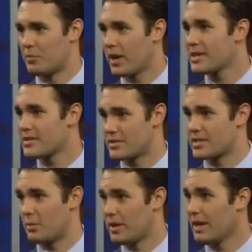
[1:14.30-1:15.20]
prices
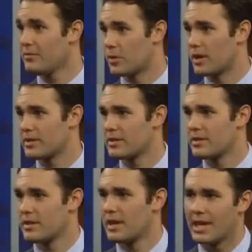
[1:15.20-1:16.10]
to help pay for it.
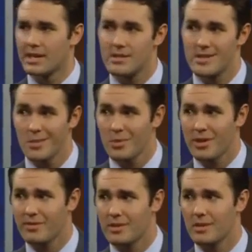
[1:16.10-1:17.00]
And some
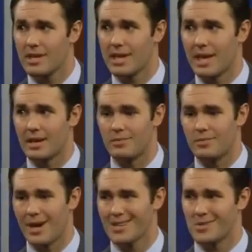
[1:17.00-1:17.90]
are even looking at
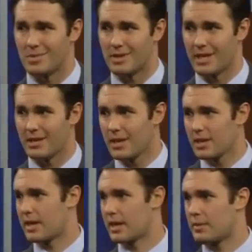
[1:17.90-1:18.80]
possibly
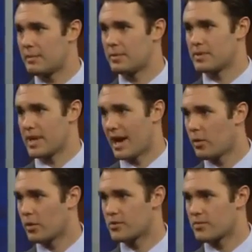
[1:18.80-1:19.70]
cutting people's
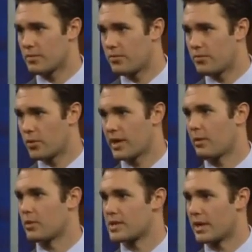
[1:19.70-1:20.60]
hours from 40
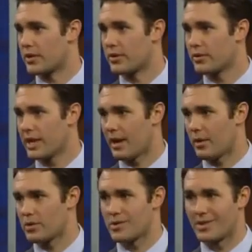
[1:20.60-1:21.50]
hours down to 30
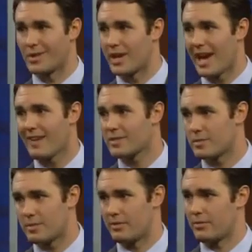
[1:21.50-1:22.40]
hours so they don't have
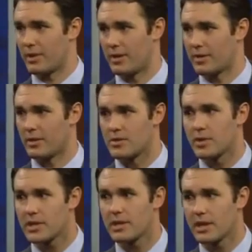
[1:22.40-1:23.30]
to pay for health care.
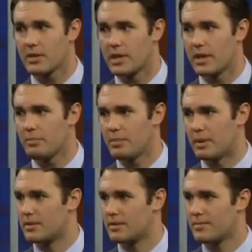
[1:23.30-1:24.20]
So it could hit
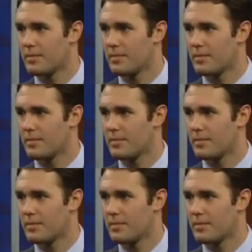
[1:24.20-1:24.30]
people.